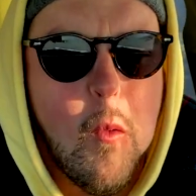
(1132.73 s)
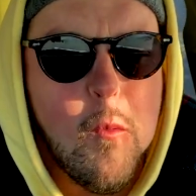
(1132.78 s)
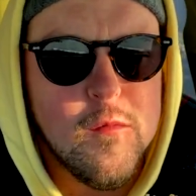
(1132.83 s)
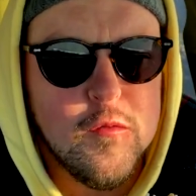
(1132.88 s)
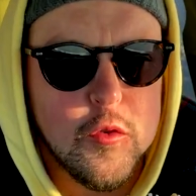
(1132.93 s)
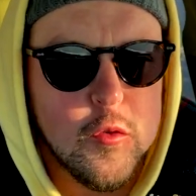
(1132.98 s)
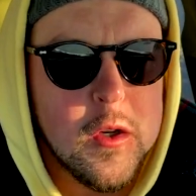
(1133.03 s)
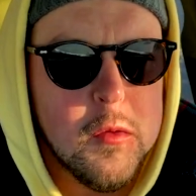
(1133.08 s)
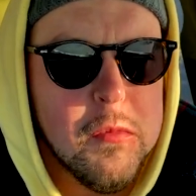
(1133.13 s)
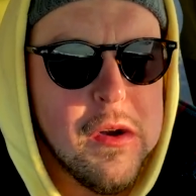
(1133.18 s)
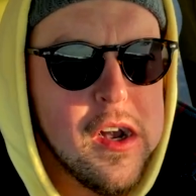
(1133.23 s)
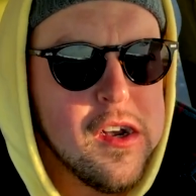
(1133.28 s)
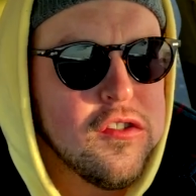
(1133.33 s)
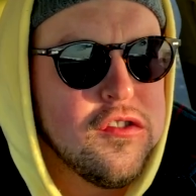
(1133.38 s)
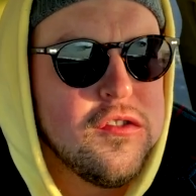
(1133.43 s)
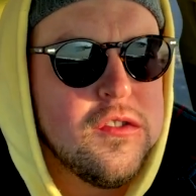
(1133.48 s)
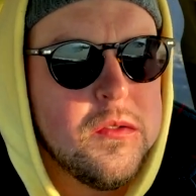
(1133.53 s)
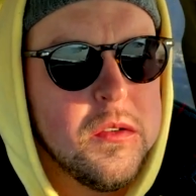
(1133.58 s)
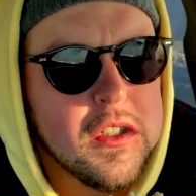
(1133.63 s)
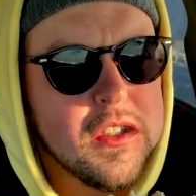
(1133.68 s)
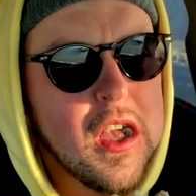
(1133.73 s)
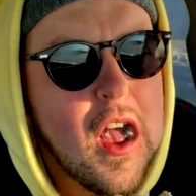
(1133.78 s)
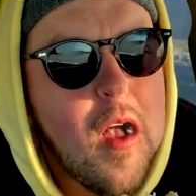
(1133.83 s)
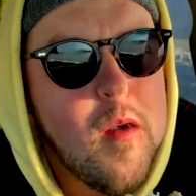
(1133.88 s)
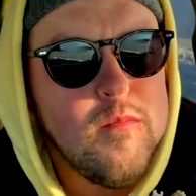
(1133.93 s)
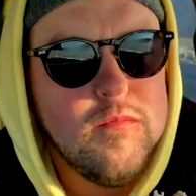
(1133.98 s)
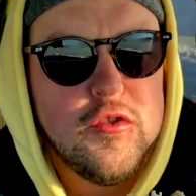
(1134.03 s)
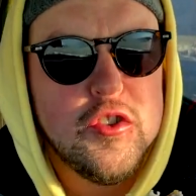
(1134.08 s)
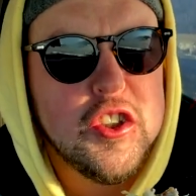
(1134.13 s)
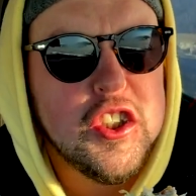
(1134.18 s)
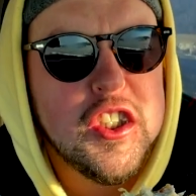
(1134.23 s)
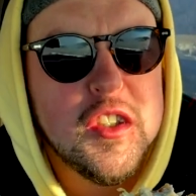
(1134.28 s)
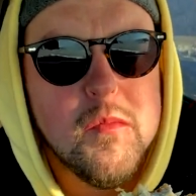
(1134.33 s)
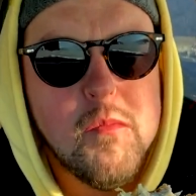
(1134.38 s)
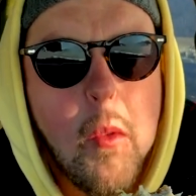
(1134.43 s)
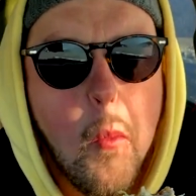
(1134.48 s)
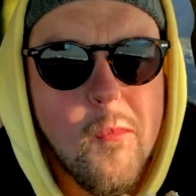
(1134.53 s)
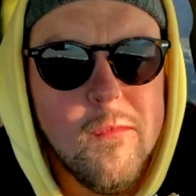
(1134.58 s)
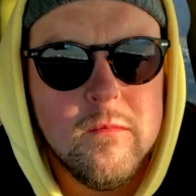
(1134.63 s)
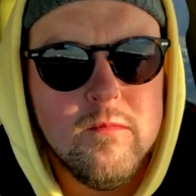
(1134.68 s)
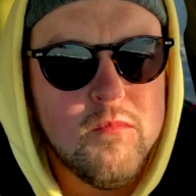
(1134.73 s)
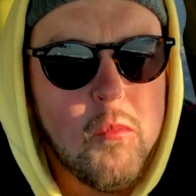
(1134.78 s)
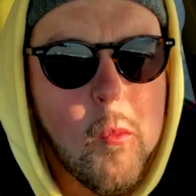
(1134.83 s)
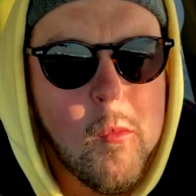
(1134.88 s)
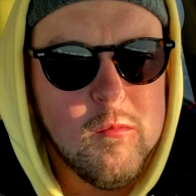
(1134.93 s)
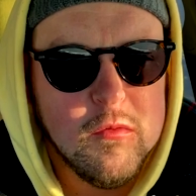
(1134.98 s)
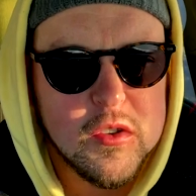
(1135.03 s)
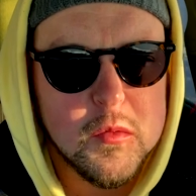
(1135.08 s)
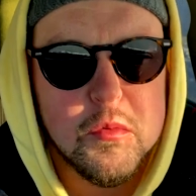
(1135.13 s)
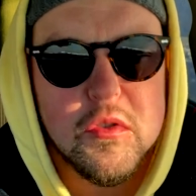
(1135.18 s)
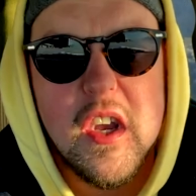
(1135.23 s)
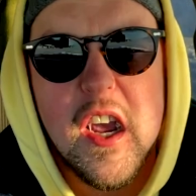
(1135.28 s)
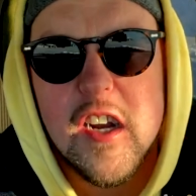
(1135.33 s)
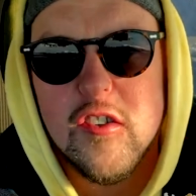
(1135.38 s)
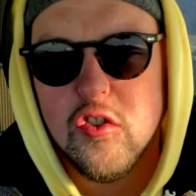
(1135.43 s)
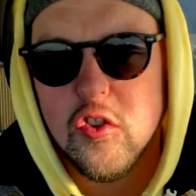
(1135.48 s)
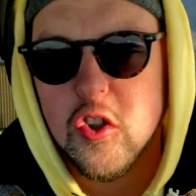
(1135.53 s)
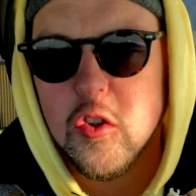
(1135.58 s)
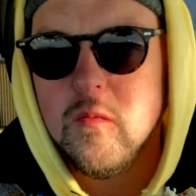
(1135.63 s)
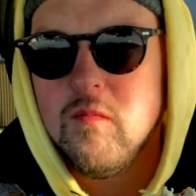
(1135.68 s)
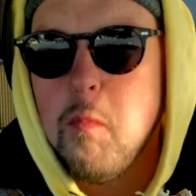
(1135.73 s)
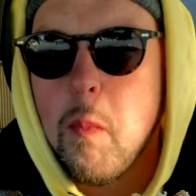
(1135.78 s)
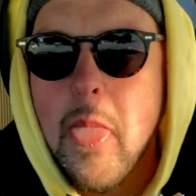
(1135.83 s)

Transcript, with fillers: three bucks, something like that. Cheap, substantial,